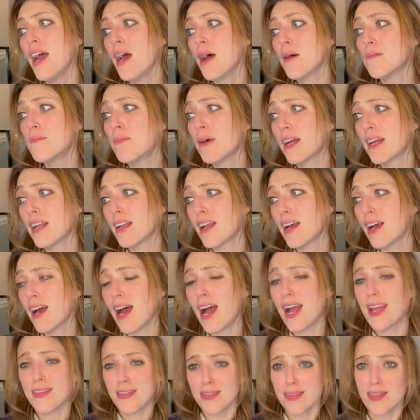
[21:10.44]
But
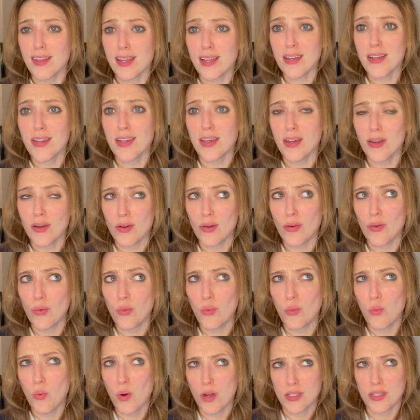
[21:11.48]
I think
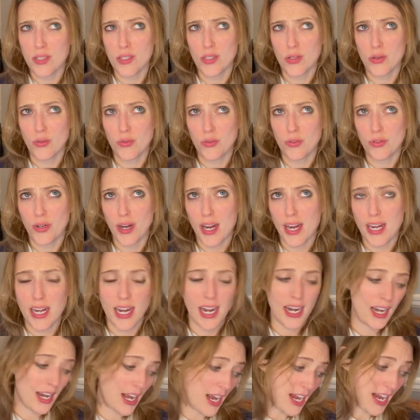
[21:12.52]
what's so great,
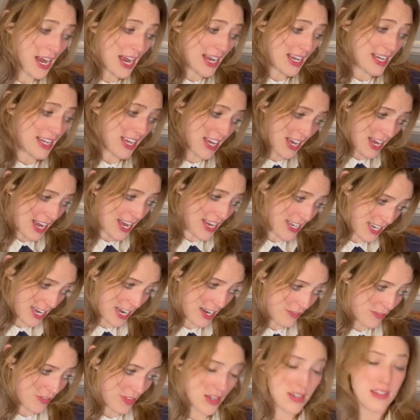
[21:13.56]
and I
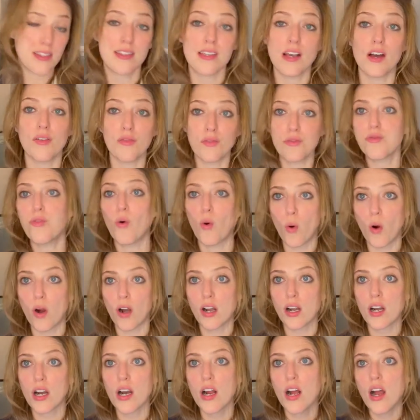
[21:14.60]
gave this a
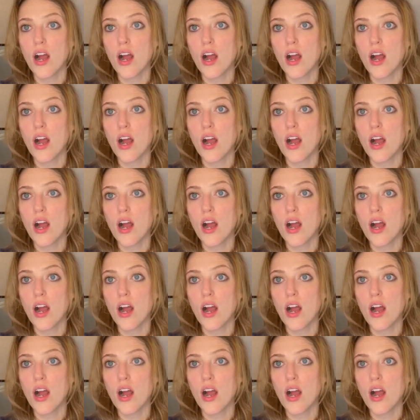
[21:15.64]
4.